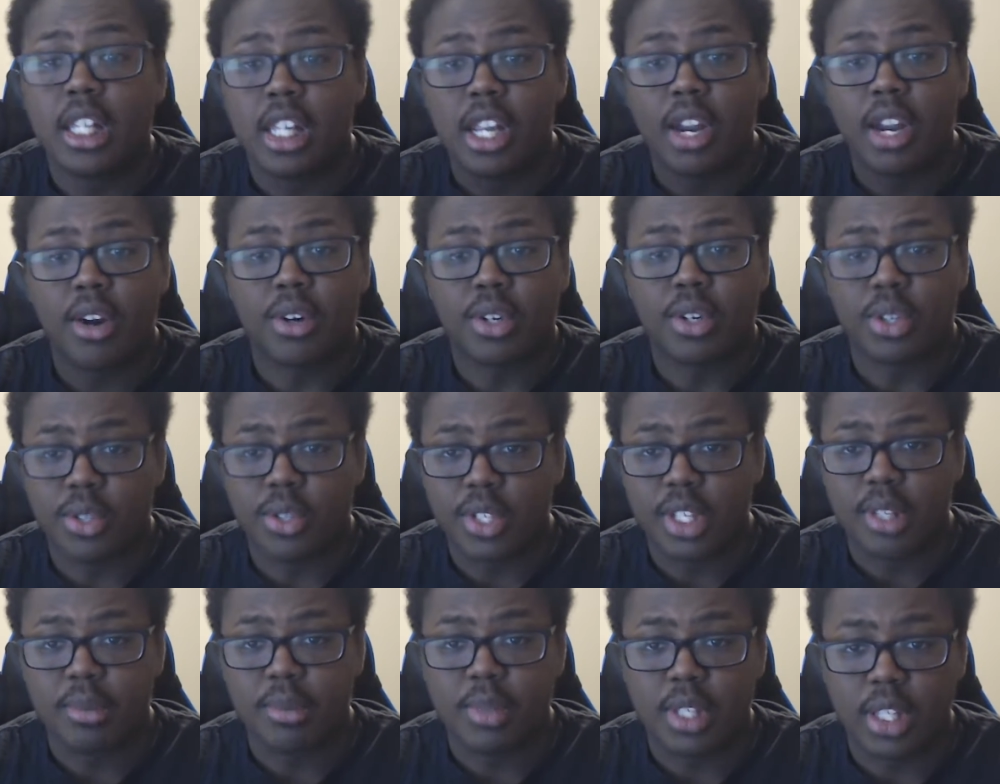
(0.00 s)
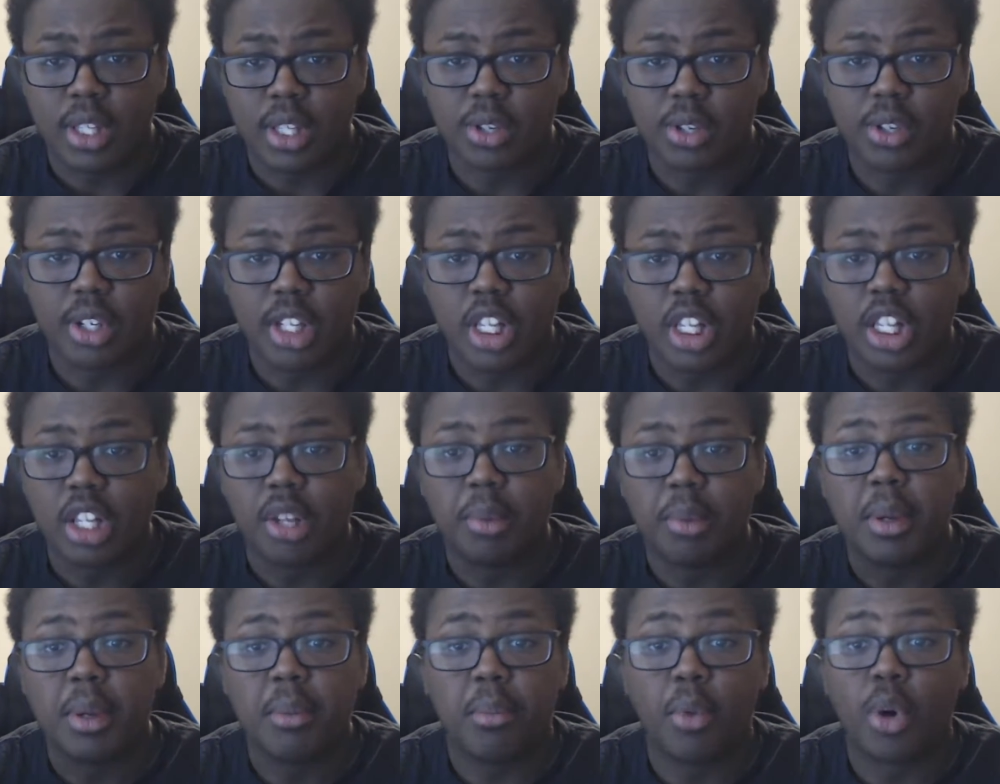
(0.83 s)
The character seems to learn a
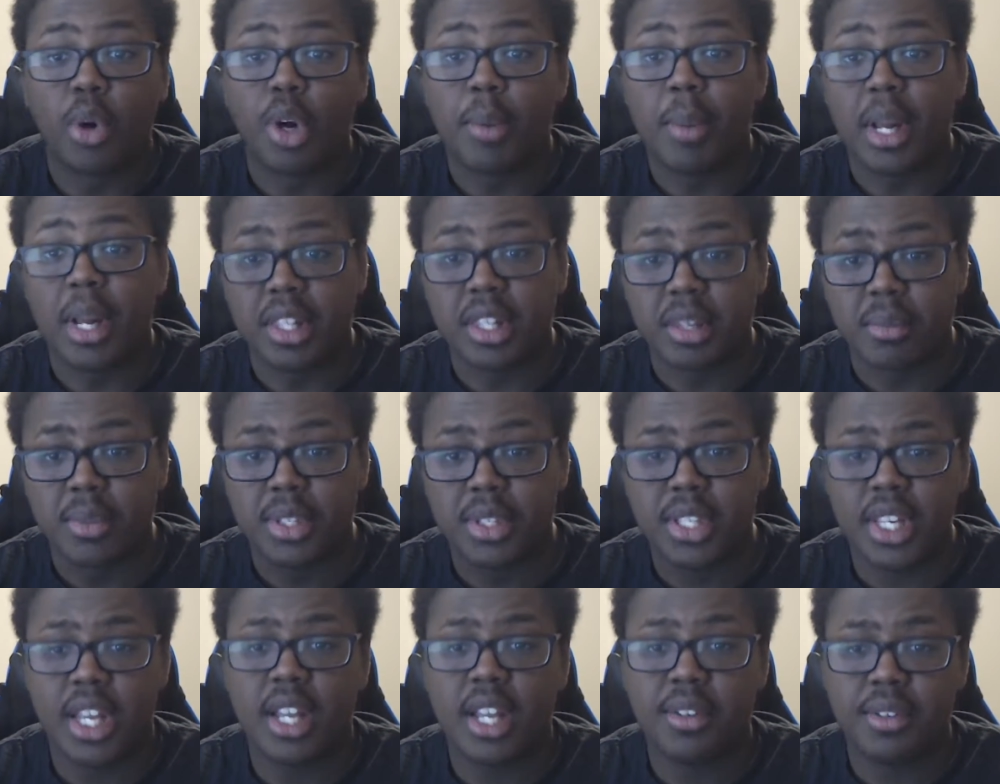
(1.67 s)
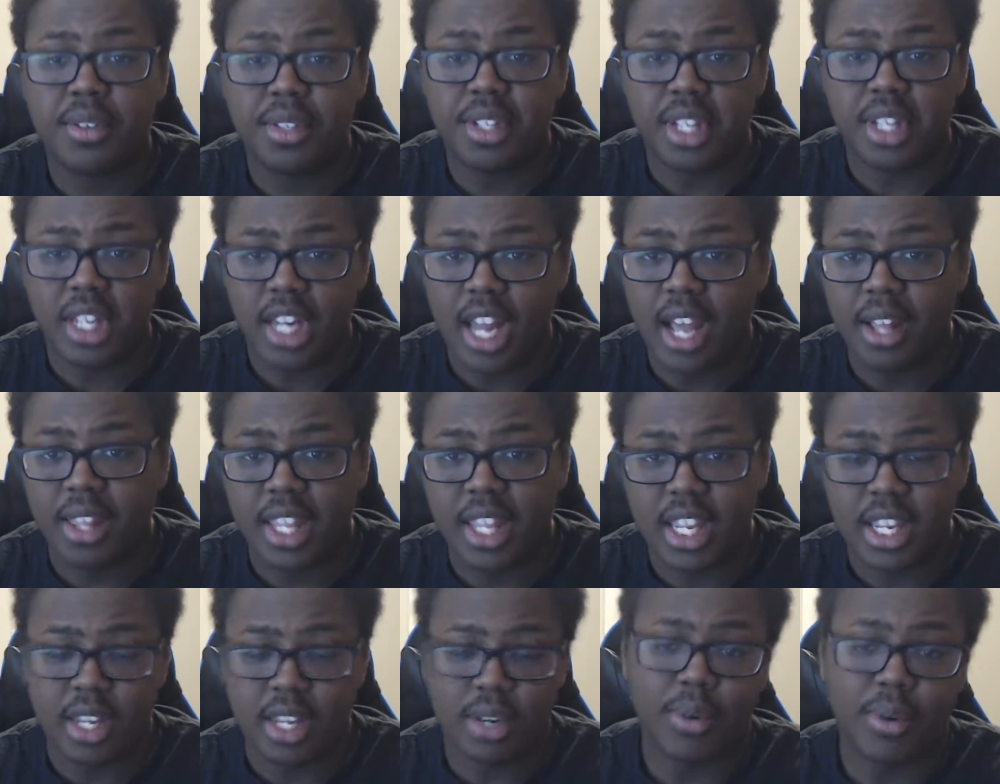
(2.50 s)
little bit more about themselves and
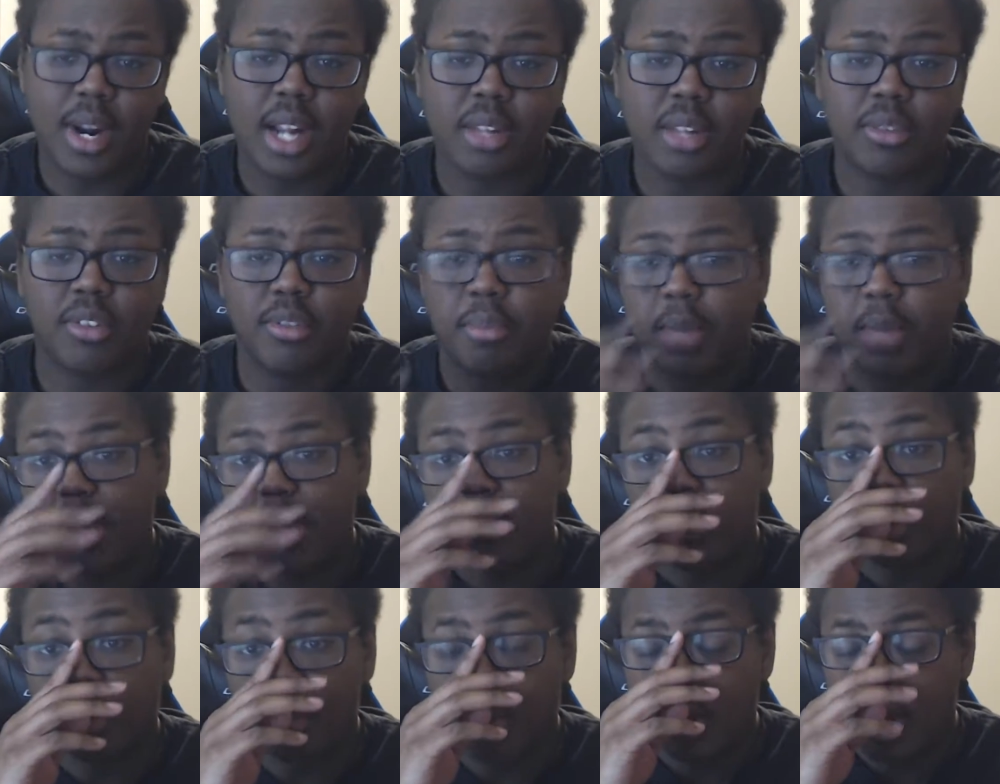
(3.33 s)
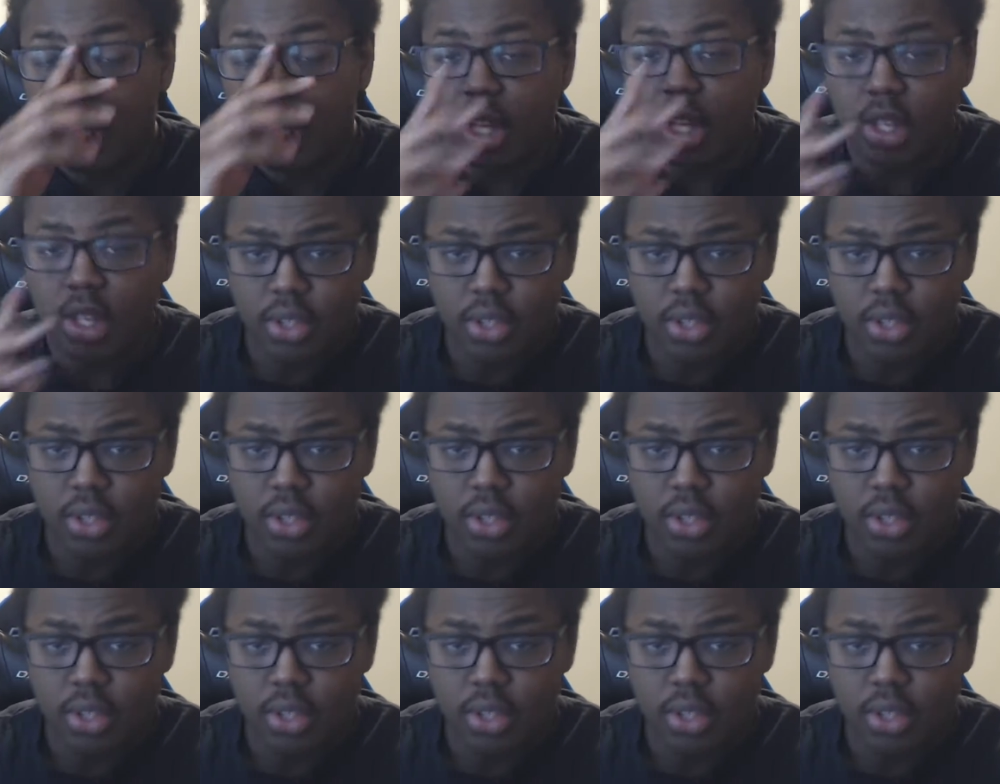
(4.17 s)
how they interact with people.